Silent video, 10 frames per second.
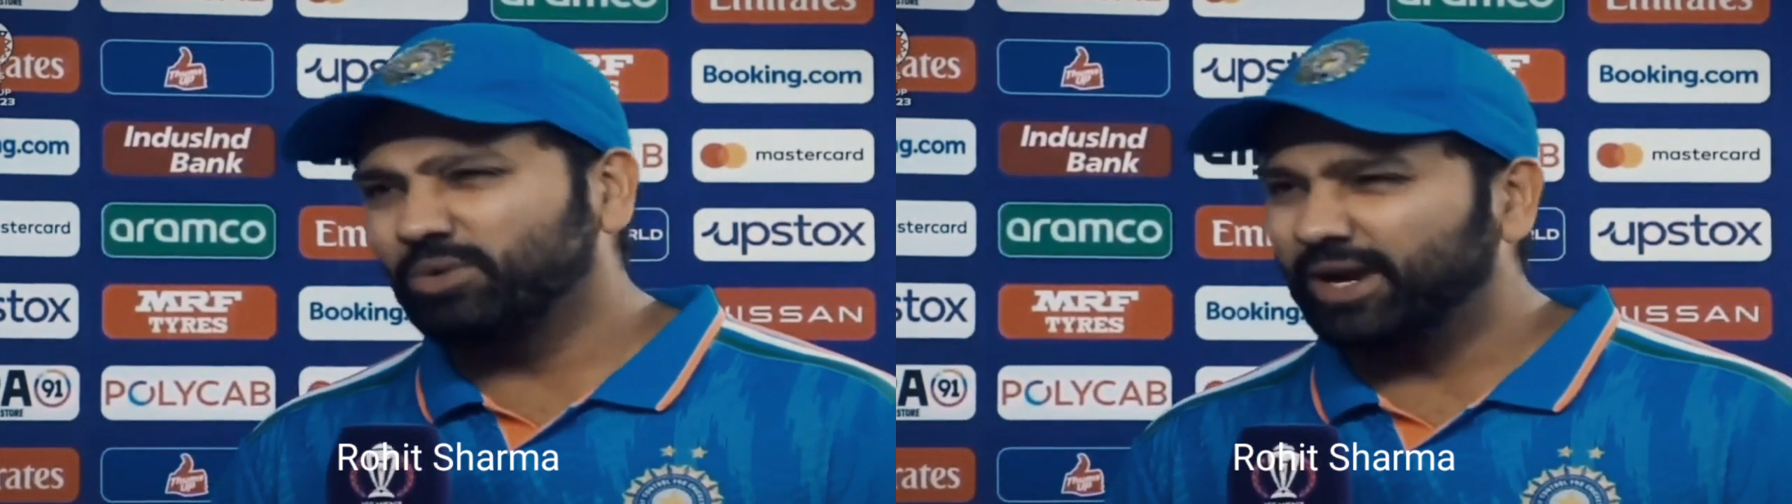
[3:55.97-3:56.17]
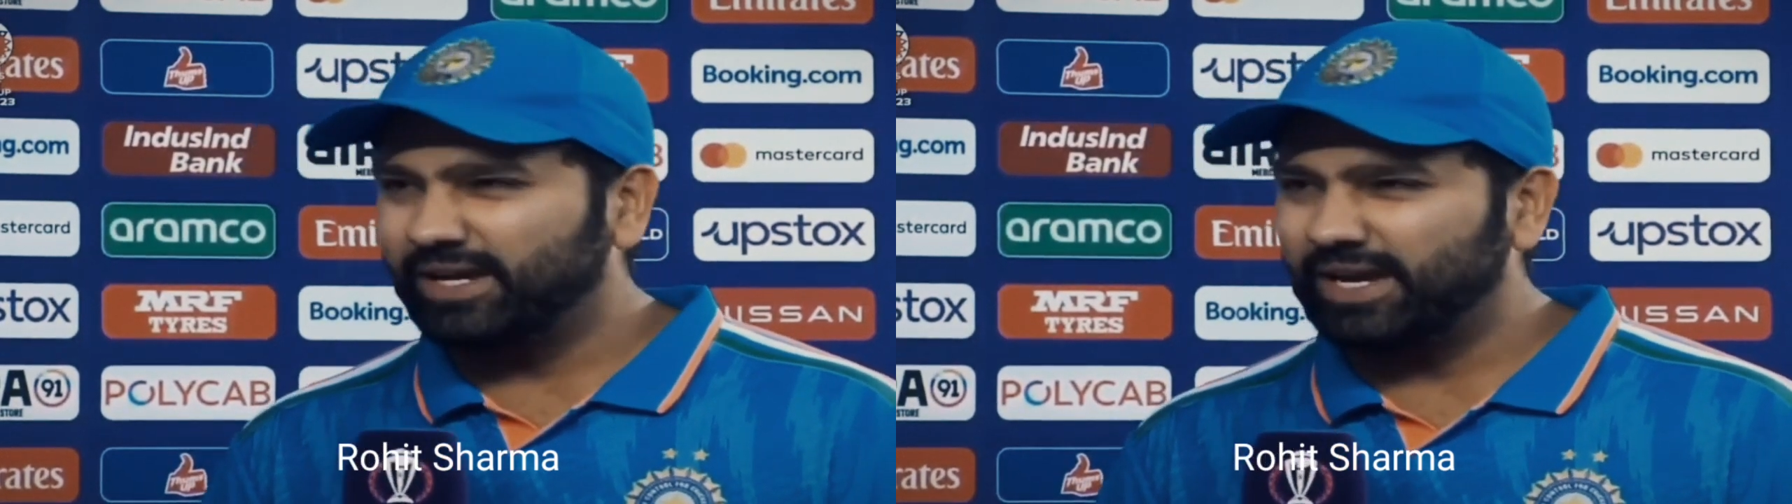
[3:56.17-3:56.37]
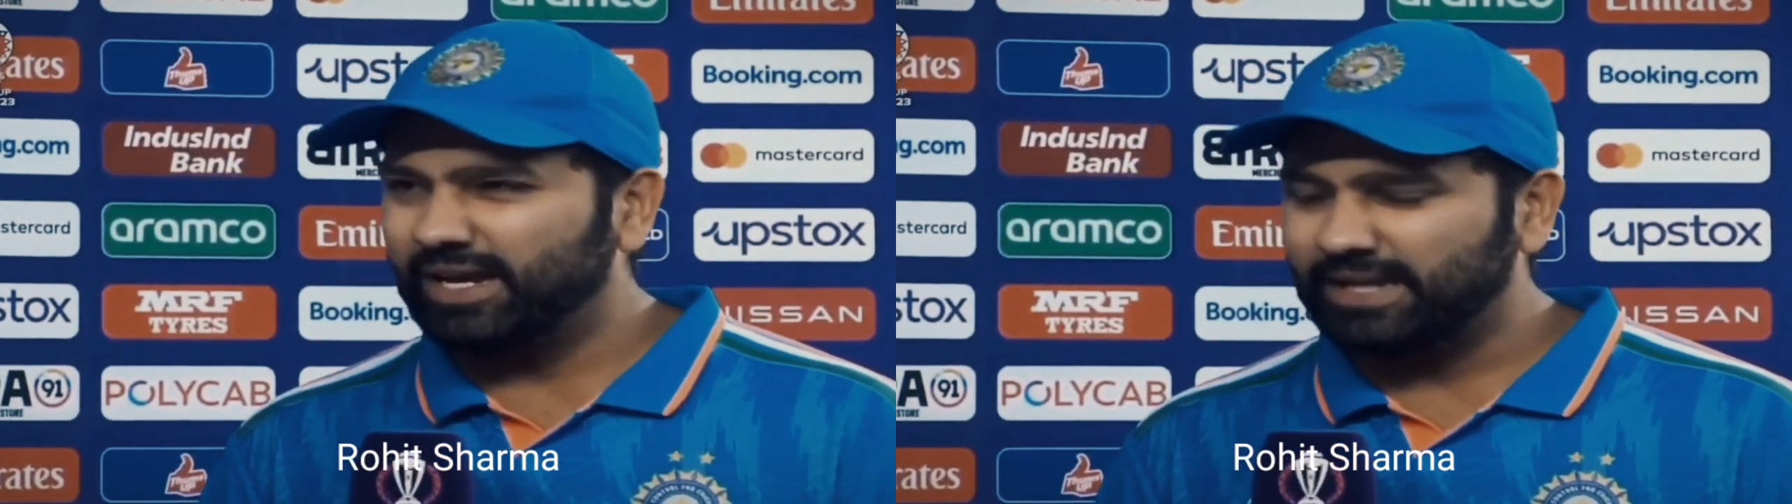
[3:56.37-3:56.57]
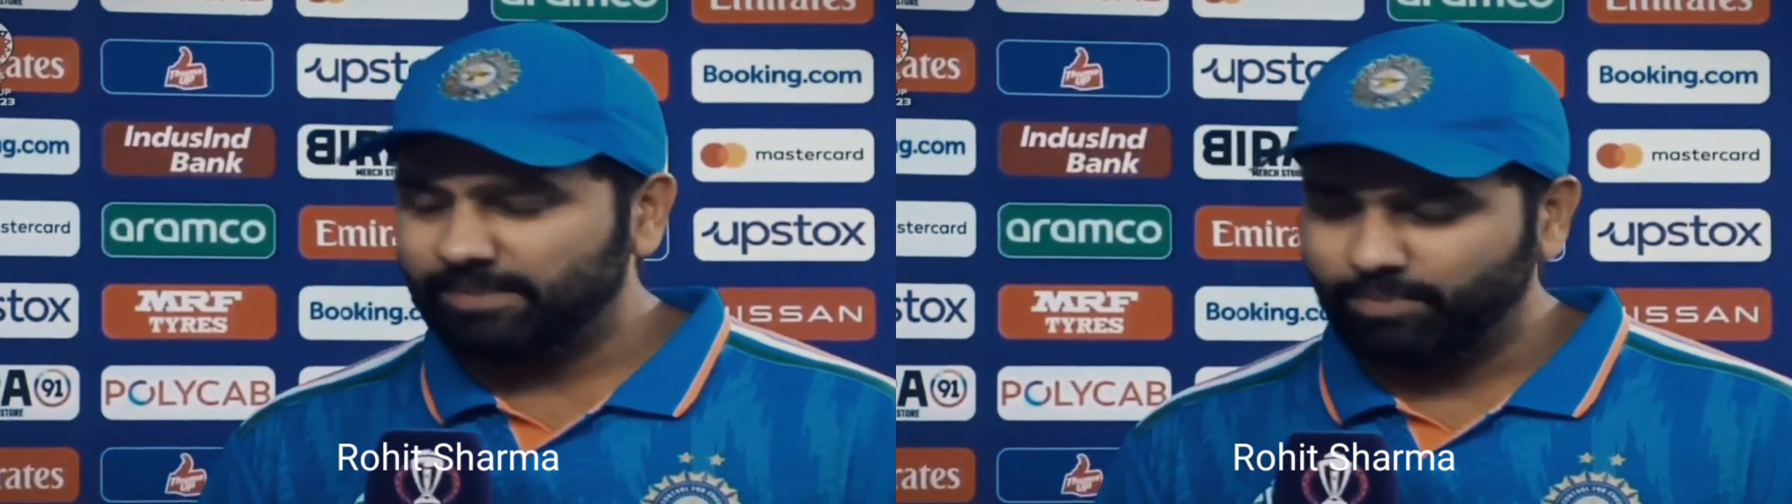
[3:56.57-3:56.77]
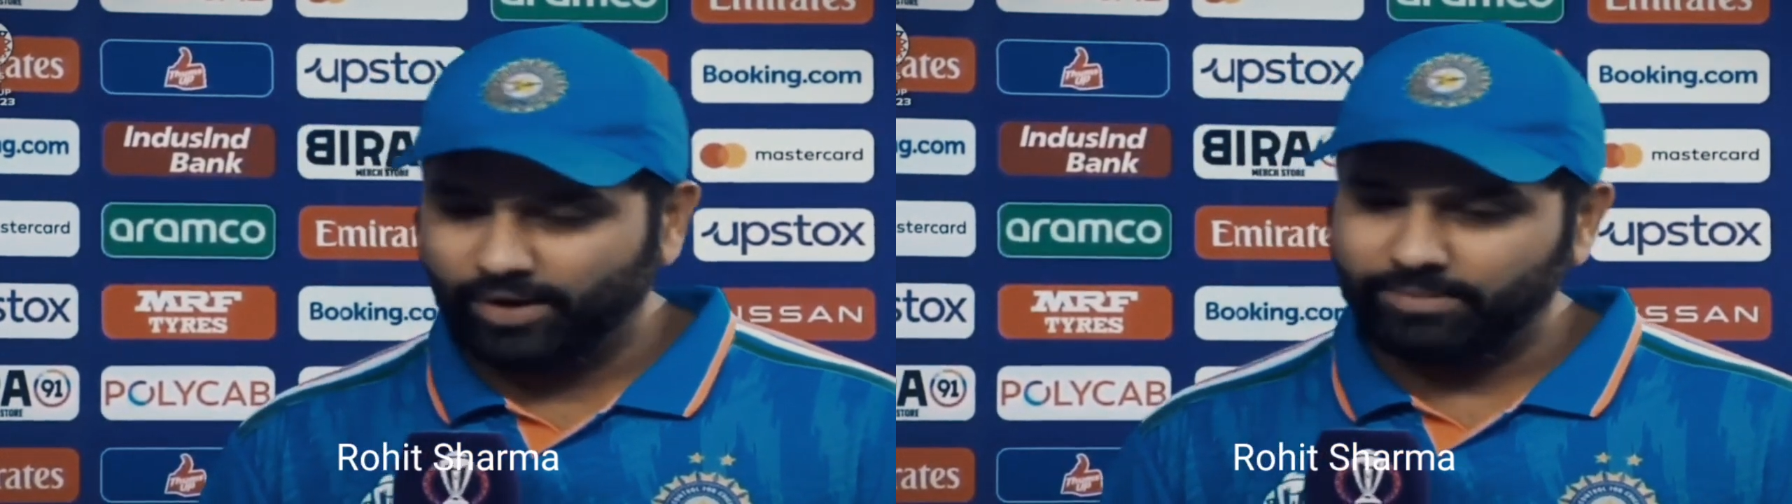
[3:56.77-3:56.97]
280 at
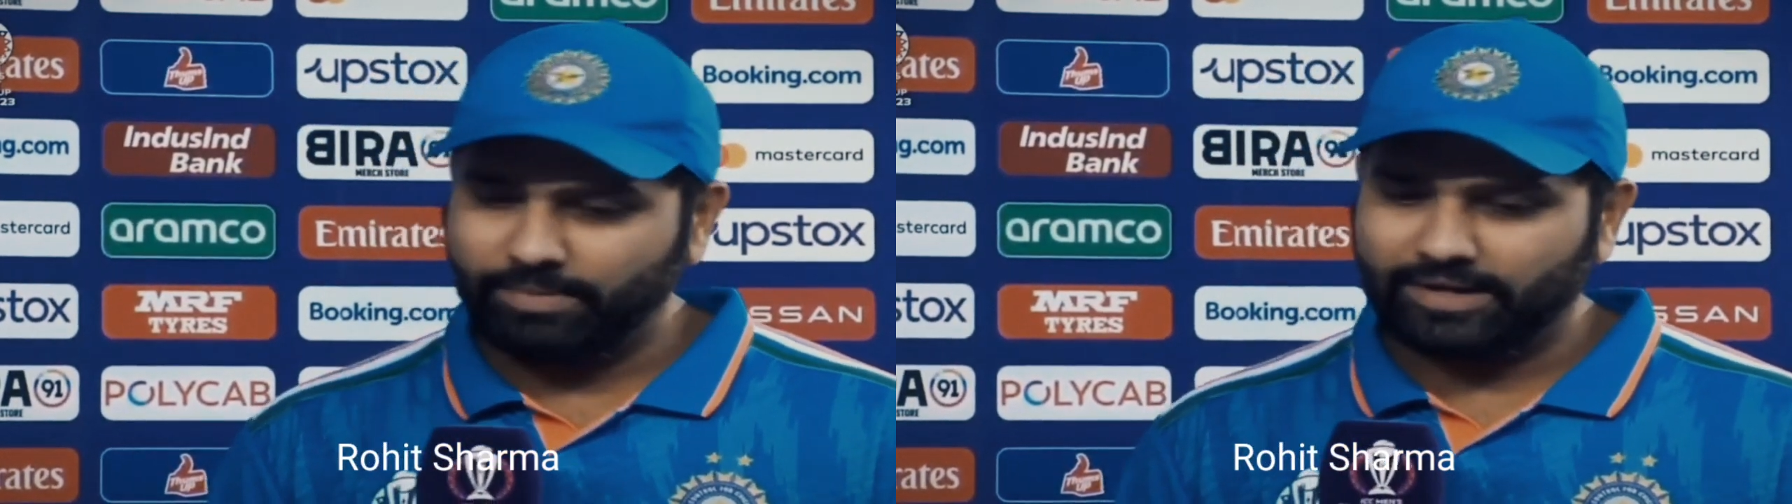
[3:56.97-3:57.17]
that point,